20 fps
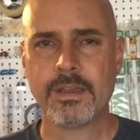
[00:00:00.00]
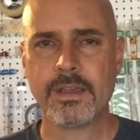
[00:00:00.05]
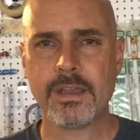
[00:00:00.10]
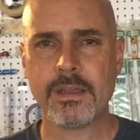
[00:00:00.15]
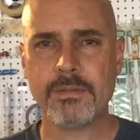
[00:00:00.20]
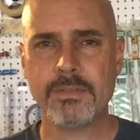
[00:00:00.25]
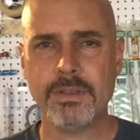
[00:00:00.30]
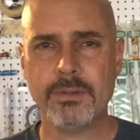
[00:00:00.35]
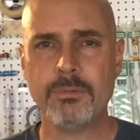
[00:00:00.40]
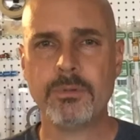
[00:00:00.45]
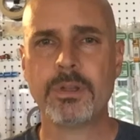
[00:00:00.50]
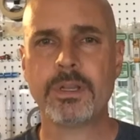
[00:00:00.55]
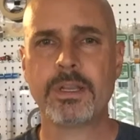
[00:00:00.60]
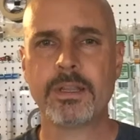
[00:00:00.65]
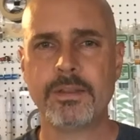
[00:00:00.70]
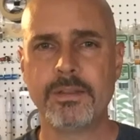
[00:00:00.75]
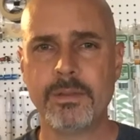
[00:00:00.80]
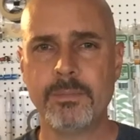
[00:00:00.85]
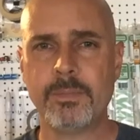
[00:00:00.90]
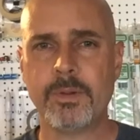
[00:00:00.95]
I think we're
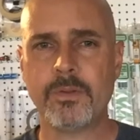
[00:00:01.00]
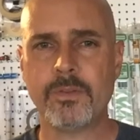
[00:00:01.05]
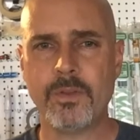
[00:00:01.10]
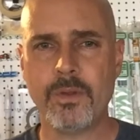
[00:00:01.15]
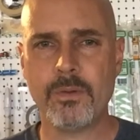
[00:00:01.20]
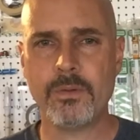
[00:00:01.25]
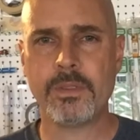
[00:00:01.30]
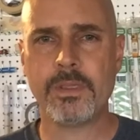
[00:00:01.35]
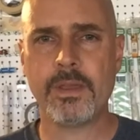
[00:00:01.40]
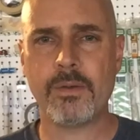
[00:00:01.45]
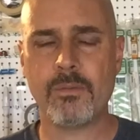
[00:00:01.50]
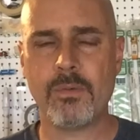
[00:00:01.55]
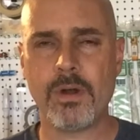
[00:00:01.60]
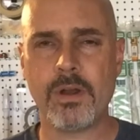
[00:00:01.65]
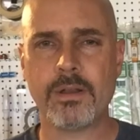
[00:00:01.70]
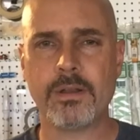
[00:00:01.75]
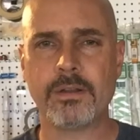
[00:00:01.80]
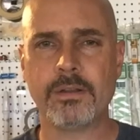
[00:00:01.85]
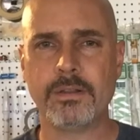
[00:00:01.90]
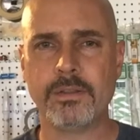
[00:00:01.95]
going to dip our toe in that
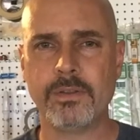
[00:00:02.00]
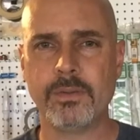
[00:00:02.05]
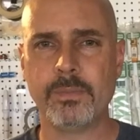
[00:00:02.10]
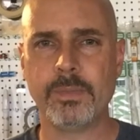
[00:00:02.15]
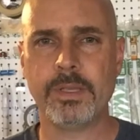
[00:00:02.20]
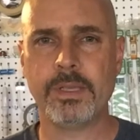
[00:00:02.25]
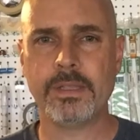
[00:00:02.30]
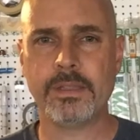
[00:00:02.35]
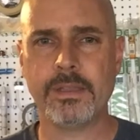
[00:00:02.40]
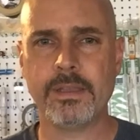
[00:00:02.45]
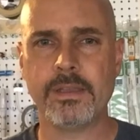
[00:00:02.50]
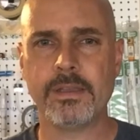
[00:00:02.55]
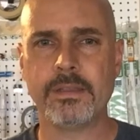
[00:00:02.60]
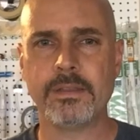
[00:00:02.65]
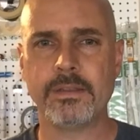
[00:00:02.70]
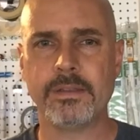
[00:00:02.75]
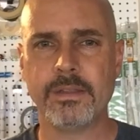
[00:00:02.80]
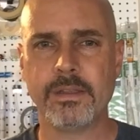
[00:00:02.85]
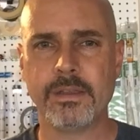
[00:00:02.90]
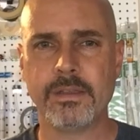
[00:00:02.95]
water a little bit
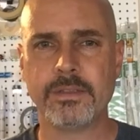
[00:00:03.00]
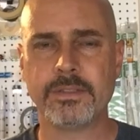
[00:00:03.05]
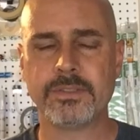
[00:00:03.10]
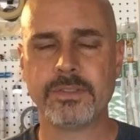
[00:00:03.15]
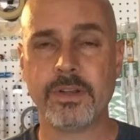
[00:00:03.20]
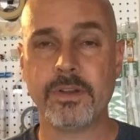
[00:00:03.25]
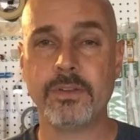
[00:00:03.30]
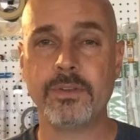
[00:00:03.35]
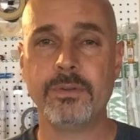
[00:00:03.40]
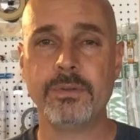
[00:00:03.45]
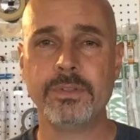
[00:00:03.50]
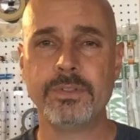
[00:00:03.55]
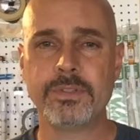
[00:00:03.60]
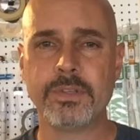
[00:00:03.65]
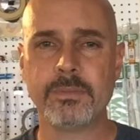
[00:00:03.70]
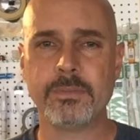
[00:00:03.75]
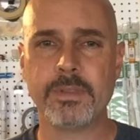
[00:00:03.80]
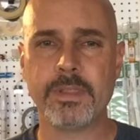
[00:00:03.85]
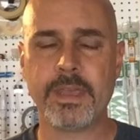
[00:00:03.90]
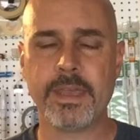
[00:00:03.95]
and start doing
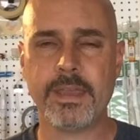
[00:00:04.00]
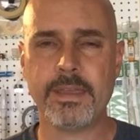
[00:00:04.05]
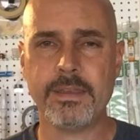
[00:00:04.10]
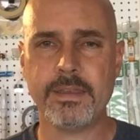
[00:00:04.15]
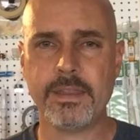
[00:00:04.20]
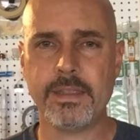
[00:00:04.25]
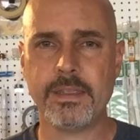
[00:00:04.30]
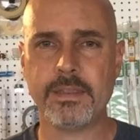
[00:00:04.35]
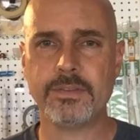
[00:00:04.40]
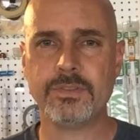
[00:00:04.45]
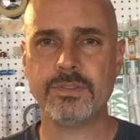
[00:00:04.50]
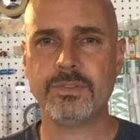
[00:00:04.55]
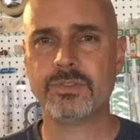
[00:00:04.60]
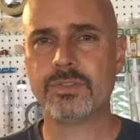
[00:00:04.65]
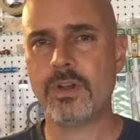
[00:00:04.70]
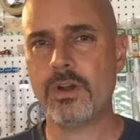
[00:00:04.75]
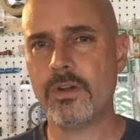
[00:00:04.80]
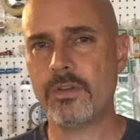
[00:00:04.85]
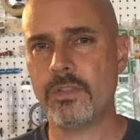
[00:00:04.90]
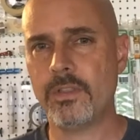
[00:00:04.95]
some of that. As you
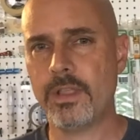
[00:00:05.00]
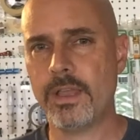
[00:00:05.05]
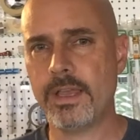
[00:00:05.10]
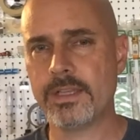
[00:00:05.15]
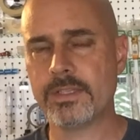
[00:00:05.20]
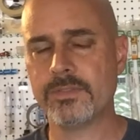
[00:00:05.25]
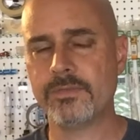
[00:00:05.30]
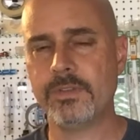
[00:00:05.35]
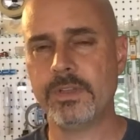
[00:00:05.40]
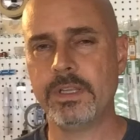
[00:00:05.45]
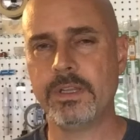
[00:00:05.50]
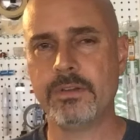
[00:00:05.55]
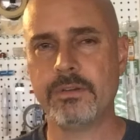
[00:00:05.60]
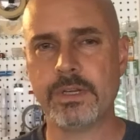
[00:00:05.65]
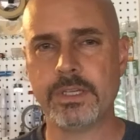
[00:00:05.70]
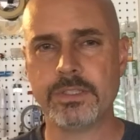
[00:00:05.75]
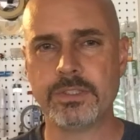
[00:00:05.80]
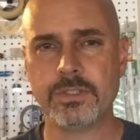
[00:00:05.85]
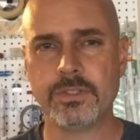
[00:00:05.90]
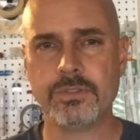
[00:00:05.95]
saw in the last video,
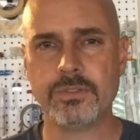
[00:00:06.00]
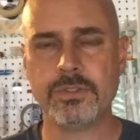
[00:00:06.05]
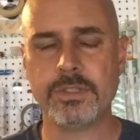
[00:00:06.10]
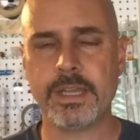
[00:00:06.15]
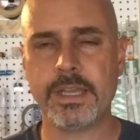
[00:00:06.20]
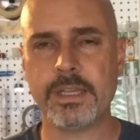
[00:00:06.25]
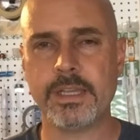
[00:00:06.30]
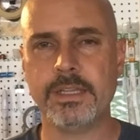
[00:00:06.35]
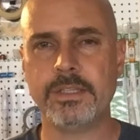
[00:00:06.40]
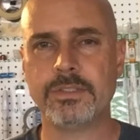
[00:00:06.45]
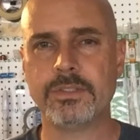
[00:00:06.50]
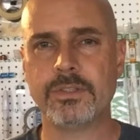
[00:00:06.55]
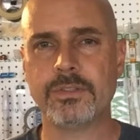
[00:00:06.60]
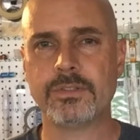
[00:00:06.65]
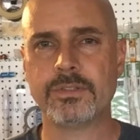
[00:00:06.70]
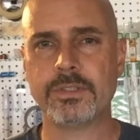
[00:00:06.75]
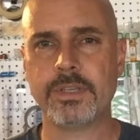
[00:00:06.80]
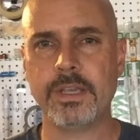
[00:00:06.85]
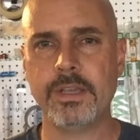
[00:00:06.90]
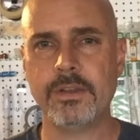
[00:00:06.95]
I showed you that HO
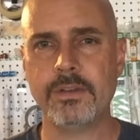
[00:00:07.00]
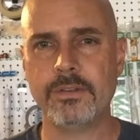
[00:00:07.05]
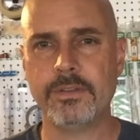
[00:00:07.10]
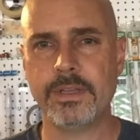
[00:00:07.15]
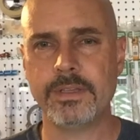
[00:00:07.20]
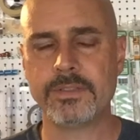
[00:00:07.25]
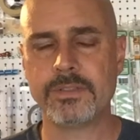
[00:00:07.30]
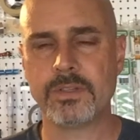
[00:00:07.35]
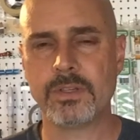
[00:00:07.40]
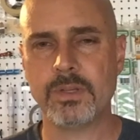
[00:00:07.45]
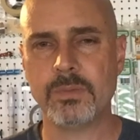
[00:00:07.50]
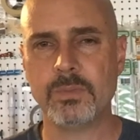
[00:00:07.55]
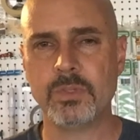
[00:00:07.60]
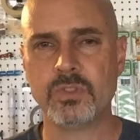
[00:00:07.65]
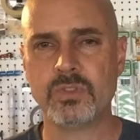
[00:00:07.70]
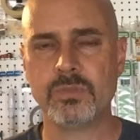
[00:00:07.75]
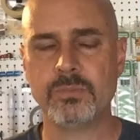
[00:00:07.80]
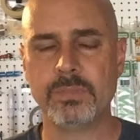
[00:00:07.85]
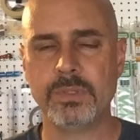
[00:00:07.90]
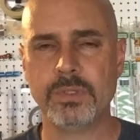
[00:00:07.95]
scale. That's a
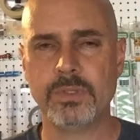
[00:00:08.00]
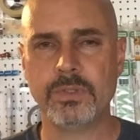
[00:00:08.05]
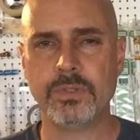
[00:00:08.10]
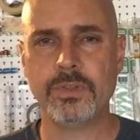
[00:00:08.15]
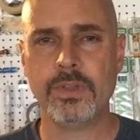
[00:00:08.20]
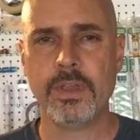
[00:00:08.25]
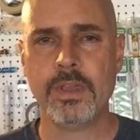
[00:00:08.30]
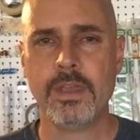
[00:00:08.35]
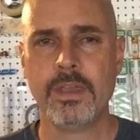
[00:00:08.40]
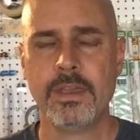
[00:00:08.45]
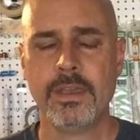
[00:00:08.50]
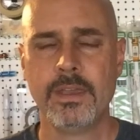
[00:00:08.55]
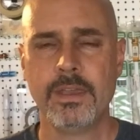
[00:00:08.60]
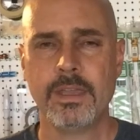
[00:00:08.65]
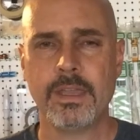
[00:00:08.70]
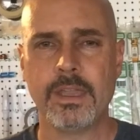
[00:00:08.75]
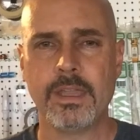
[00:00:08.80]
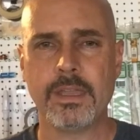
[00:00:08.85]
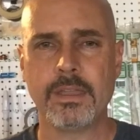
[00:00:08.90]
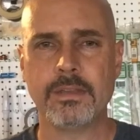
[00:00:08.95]
commission build,
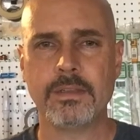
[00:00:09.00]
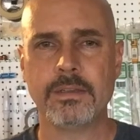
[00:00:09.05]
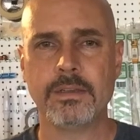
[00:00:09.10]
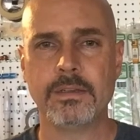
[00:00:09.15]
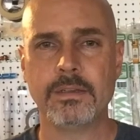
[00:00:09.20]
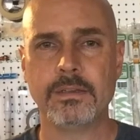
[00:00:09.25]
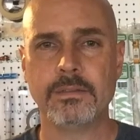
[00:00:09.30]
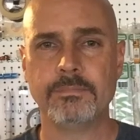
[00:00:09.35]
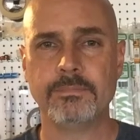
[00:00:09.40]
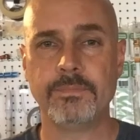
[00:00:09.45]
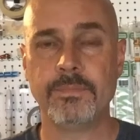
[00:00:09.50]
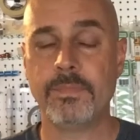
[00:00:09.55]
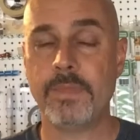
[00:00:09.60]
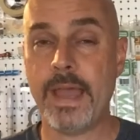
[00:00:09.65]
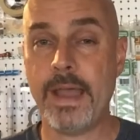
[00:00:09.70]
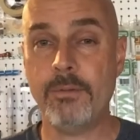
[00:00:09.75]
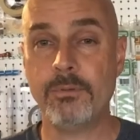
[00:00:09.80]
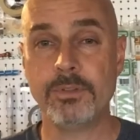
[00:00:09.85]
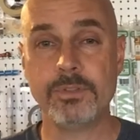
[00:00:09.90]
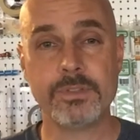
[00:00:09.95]
and
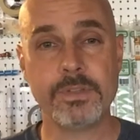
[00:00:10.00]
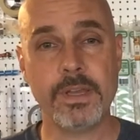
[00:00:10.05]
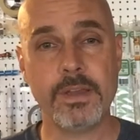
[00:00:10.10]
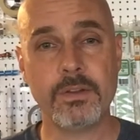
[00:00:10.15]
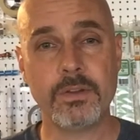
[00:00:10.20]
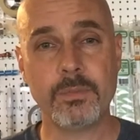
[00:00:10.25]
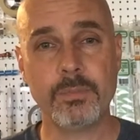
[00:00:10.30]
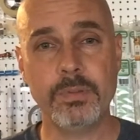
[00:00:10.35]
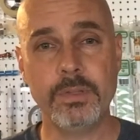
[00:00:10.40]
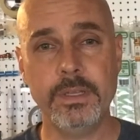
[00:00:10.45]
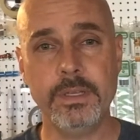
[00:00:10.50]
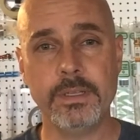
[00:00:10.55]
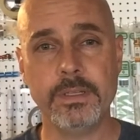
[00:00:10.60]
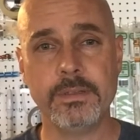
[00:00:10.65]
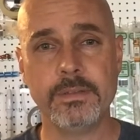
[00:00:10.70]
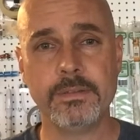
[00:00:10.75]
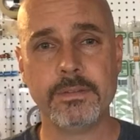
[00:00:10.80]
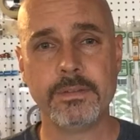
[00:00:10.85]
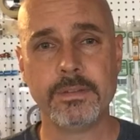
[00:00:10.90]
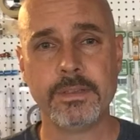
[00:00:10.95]
that one's now completed.
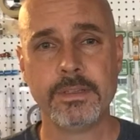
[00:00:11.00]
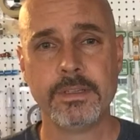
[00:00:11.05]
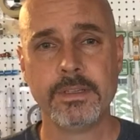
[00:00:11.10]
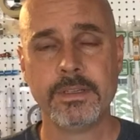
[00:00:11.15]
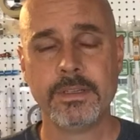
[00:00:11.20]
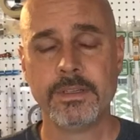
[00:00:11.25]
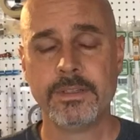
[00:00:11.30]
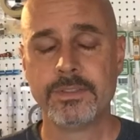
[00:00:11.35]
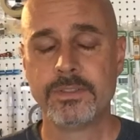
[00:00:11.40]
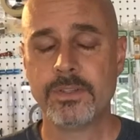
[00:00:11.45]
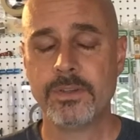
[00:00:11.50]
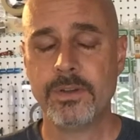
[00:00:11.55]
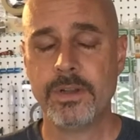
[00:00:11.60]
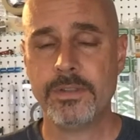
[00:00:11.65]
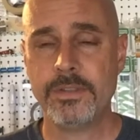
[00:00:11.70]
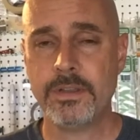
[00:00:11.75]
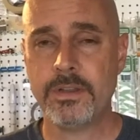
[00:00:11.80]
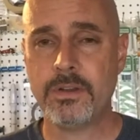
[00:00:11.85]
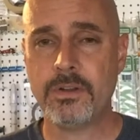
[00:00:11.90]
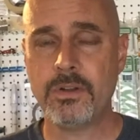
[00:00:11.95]
So
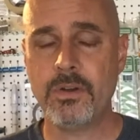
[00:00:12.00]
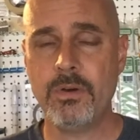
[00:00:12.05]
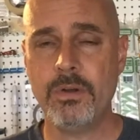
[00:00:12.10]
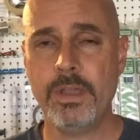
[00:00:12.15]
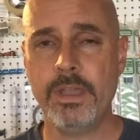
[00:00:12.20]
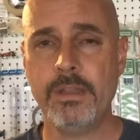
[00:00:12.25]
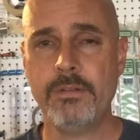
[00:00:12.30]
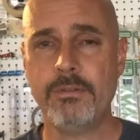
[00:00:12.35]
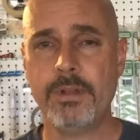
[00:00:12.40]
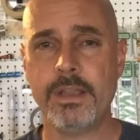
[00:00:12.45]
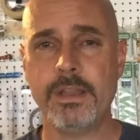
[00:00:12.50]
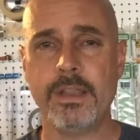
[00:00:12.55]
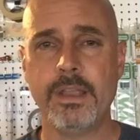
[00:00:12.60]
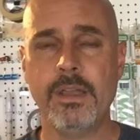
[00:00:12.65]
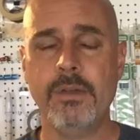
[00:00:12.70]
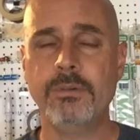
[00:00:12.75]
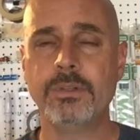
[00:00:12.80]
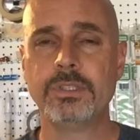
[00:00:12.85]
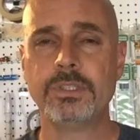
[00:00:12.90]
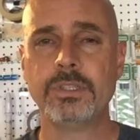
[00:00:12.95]
I think I'll go ahead right
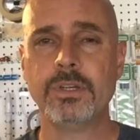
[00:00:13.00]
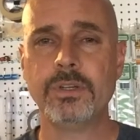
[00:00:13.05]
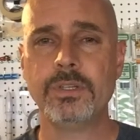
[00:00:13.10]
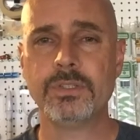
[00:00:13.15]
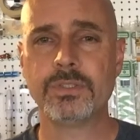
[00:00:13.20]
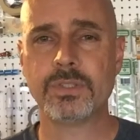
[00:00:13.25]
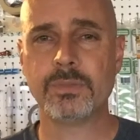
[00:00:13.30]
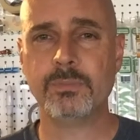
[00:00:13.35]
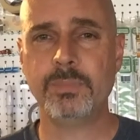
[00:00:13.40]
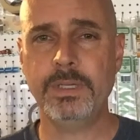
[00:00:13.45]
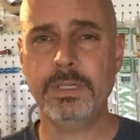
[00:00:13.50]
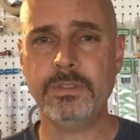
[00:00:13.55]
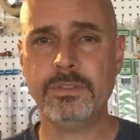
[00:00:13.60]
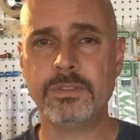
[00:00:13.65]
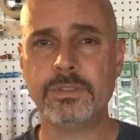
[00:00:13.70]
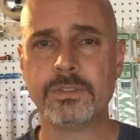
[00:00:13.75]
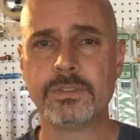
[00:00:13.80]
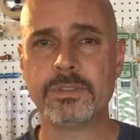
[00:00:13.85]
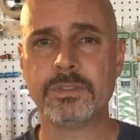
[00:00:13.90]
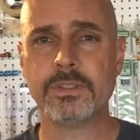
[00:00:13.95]
now and show you some
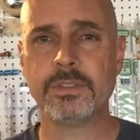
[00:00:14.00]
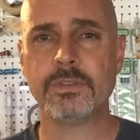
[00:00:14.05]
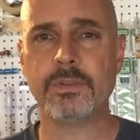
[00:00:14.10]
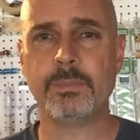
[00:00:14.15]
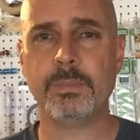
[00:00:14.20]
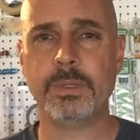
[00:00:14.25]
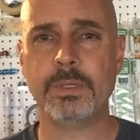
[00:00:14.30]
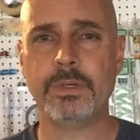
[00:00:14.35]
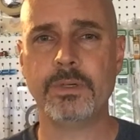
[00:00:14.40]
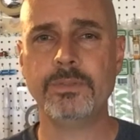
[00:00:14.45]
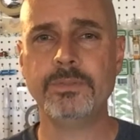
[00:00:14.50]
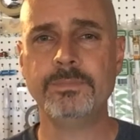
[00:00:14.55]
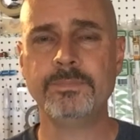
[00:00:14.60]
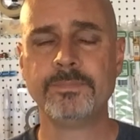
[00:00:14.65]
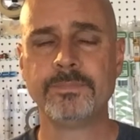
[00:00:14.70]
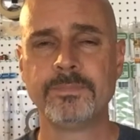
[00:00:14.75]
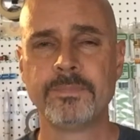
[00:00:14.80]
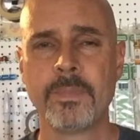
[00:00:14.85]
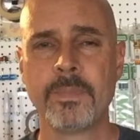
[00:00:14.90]
pictures of the build,